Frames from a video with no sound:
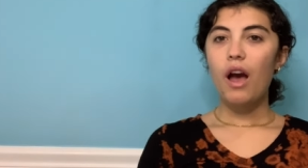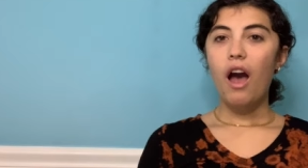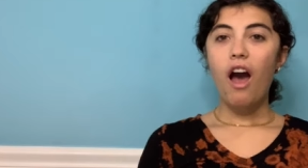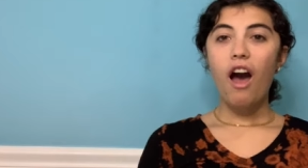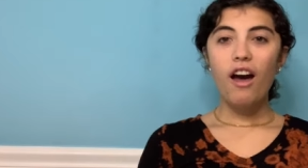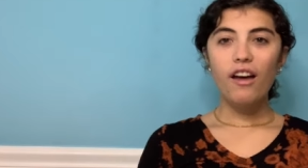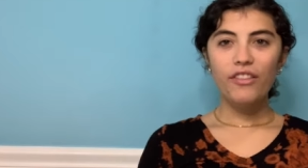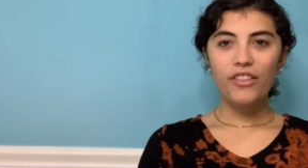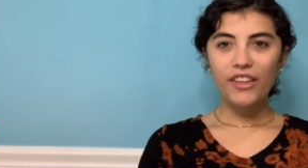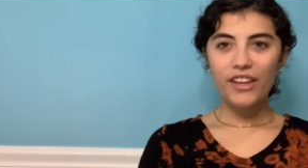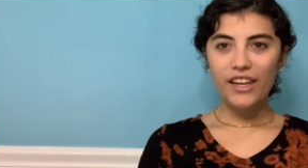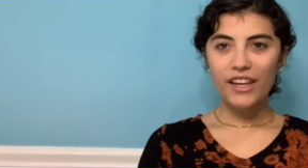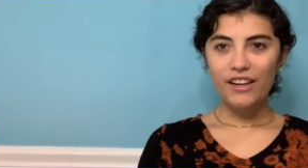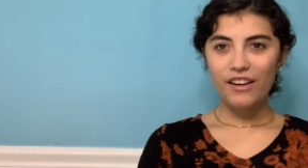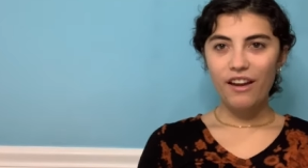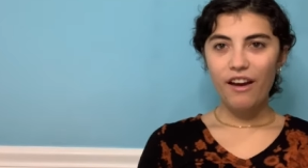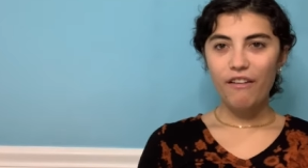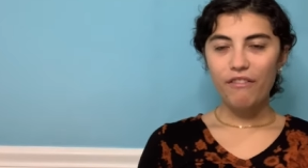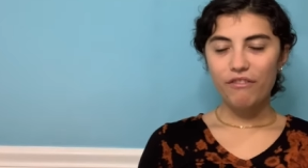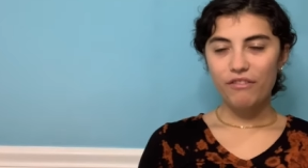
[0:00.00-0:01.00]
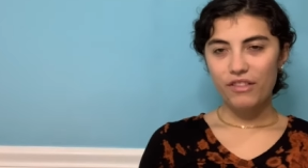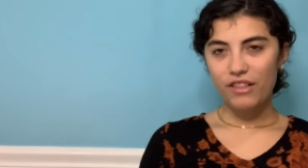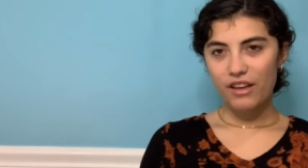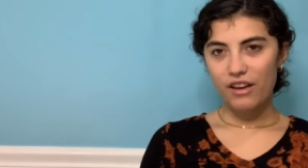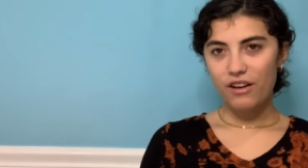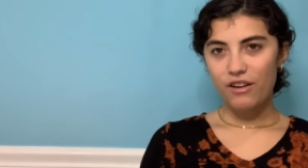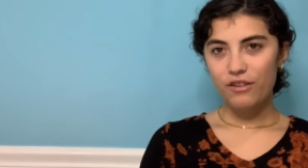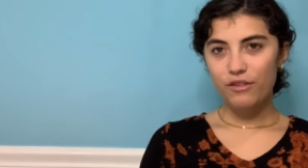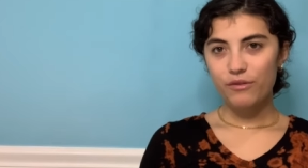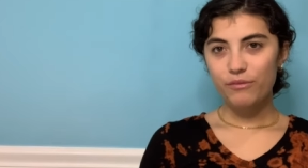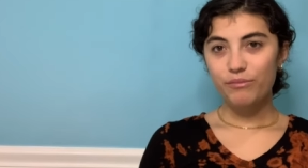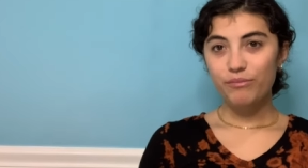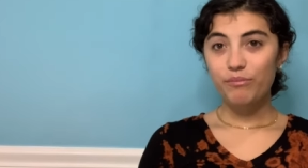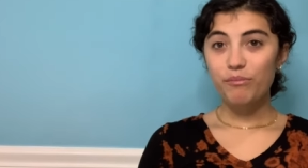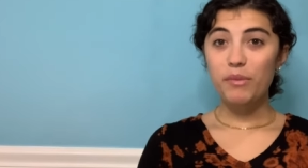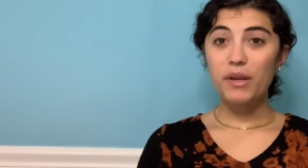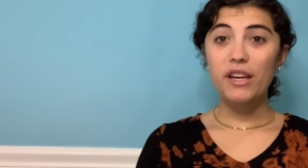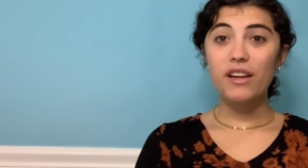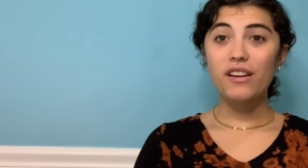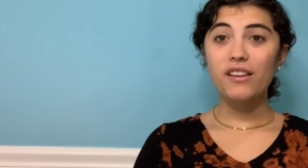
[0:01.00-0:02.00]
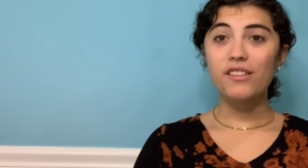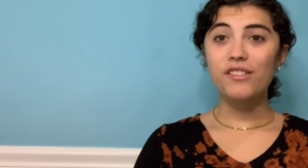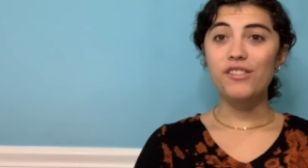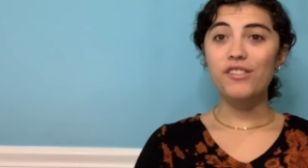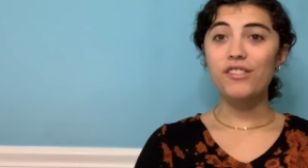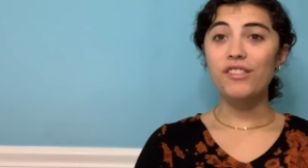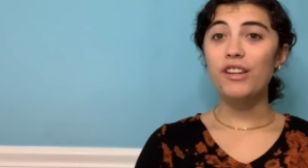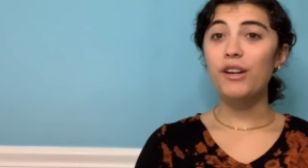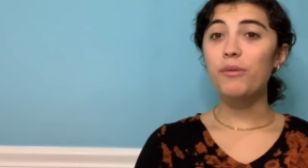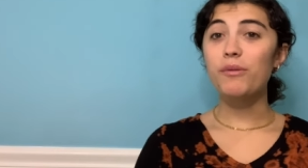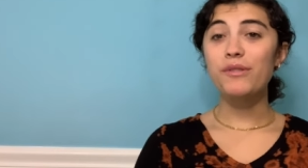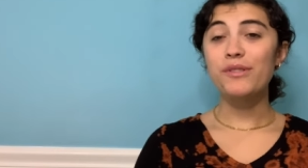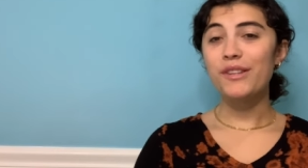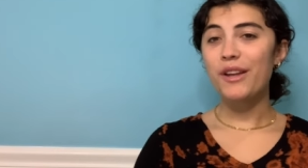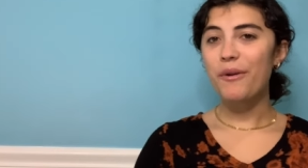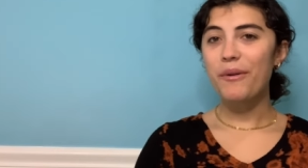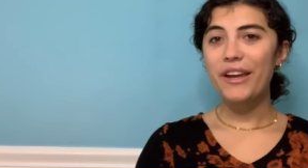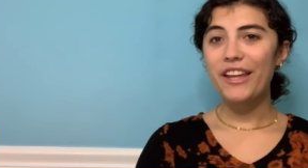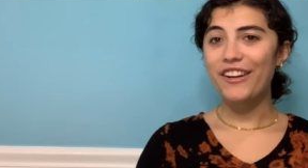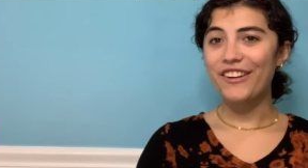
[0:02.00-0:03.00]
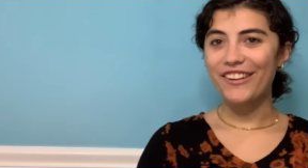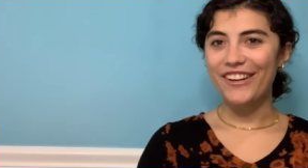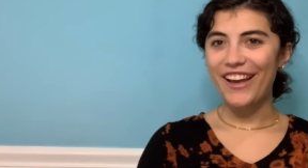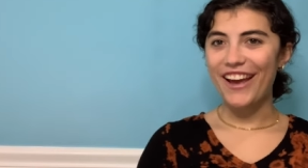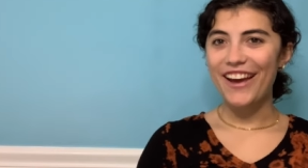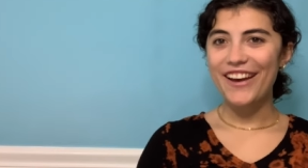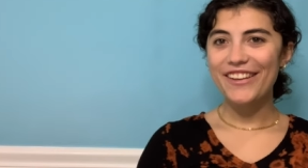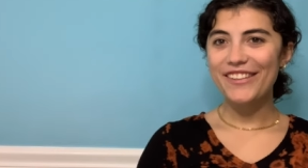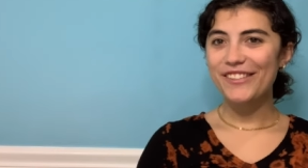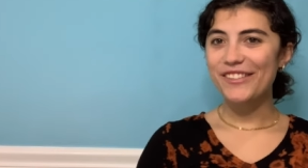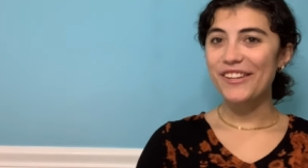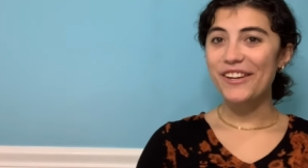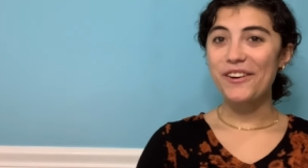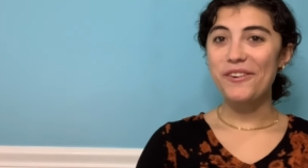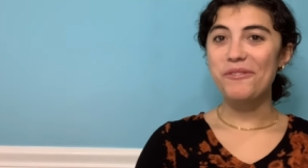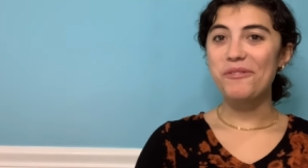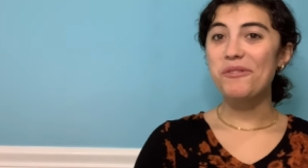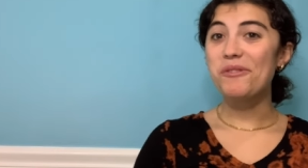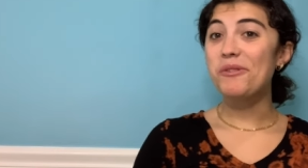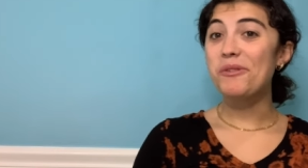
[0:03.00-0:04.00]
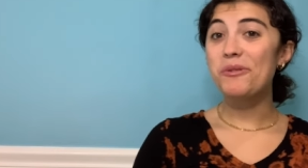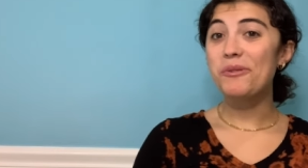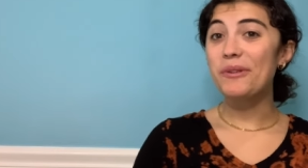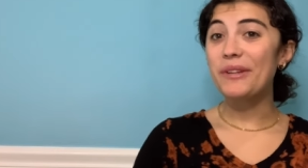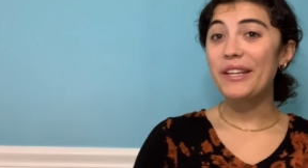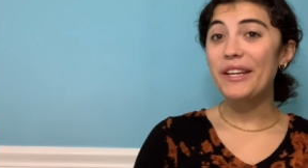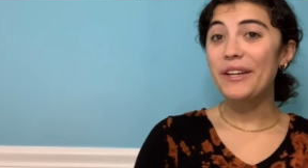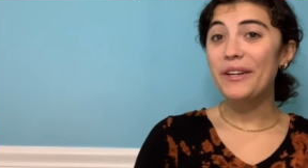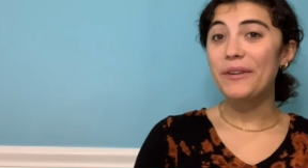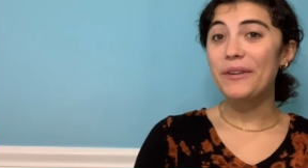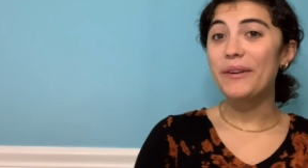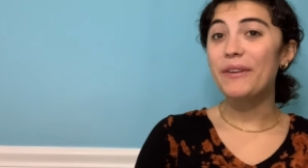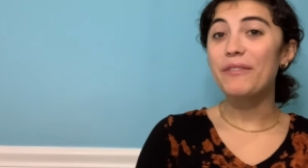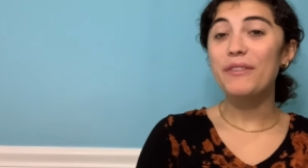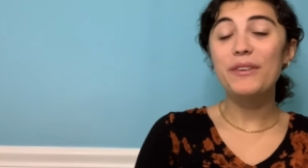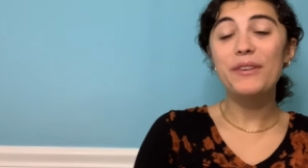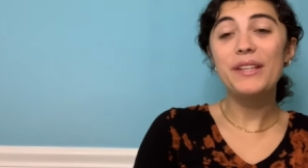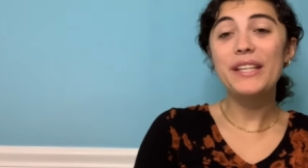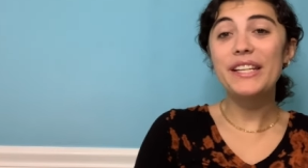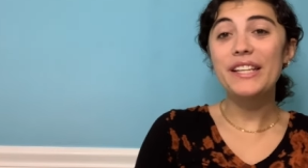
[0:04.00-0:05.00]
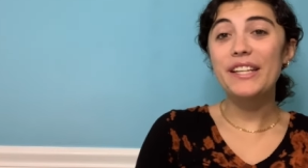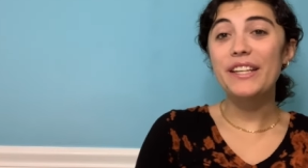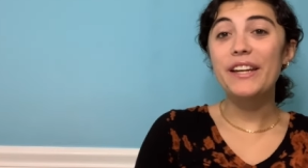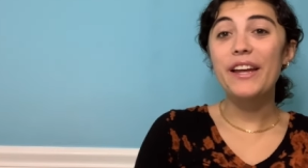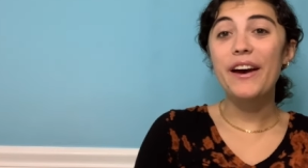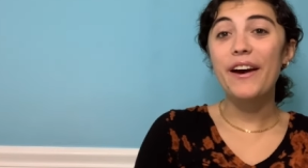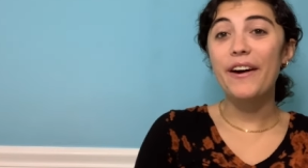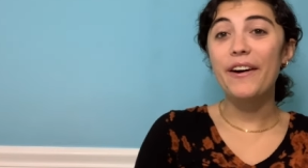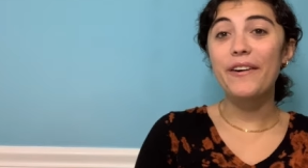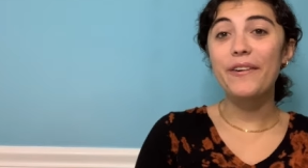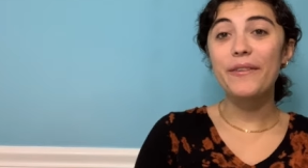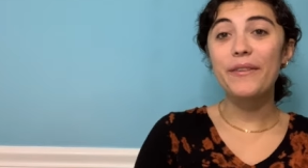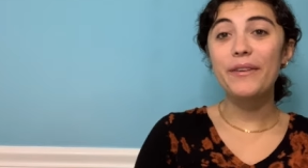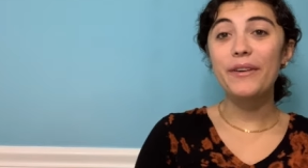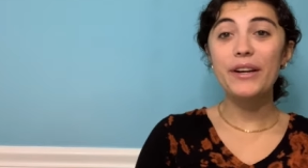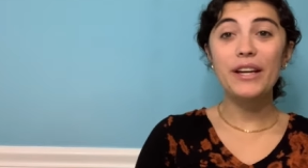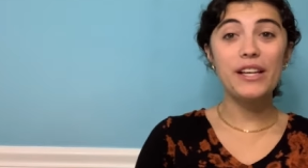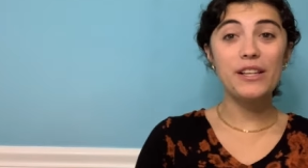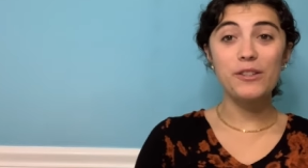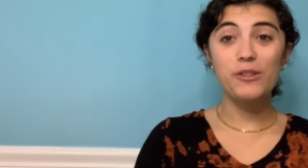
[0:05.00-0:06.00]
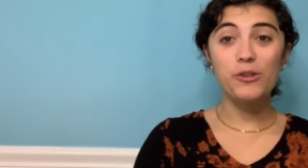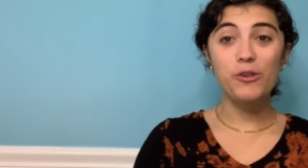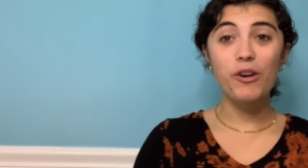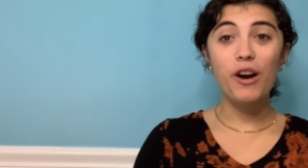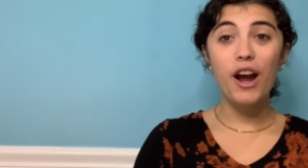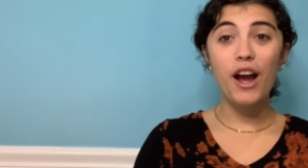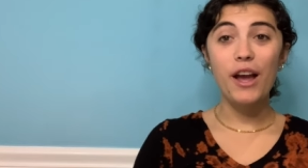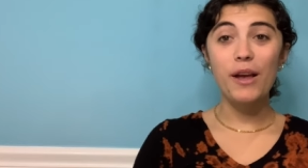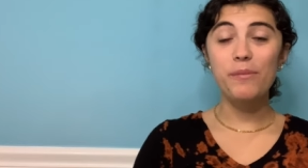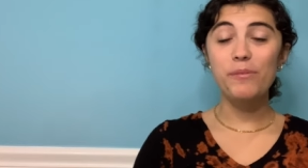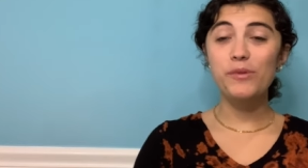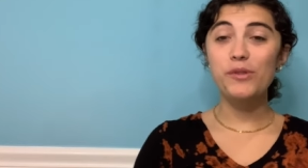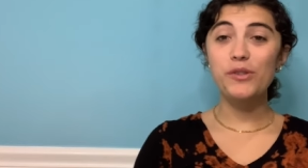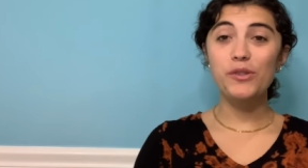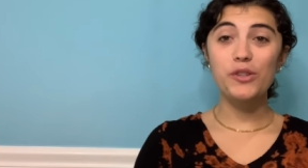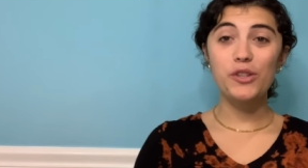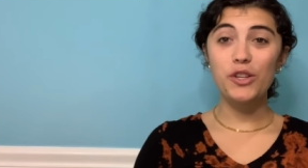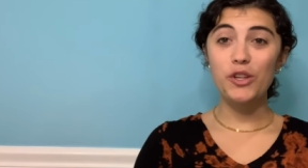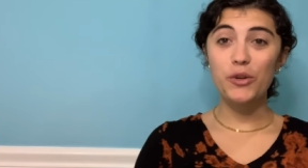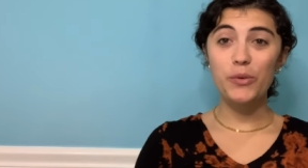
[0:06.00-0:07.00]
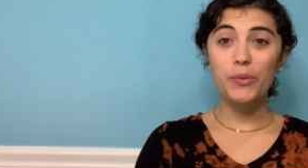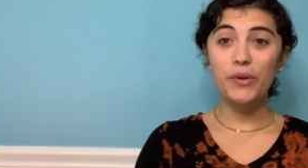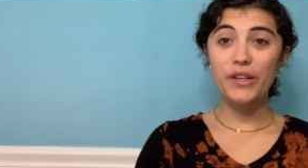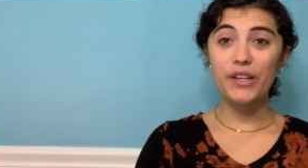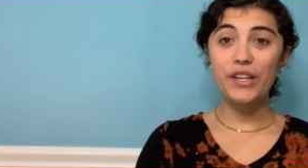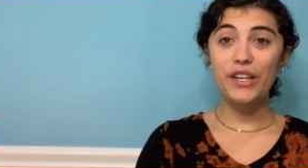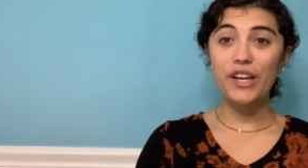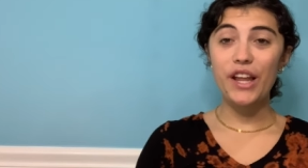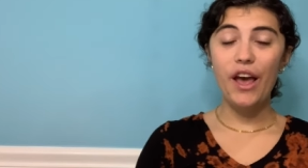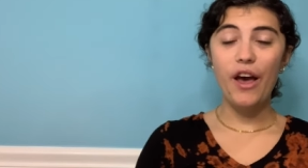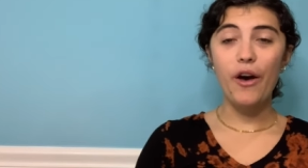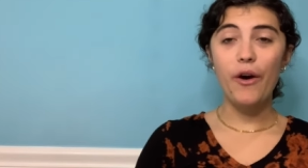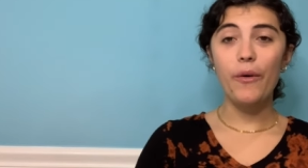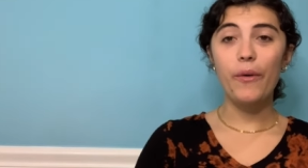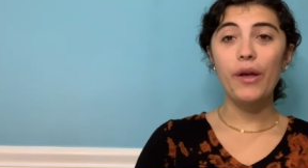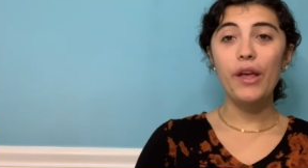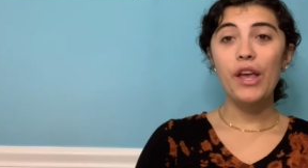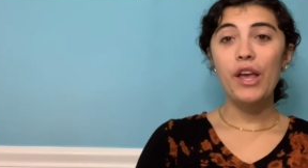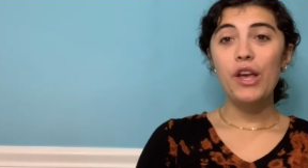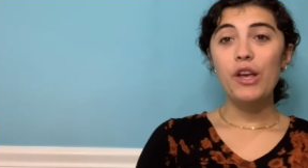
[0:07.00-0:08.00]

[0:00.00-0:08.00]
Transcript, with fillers: Oddly enough, though, because there was no internet, so who knew if you didn't know his crimes, you wouldn't know.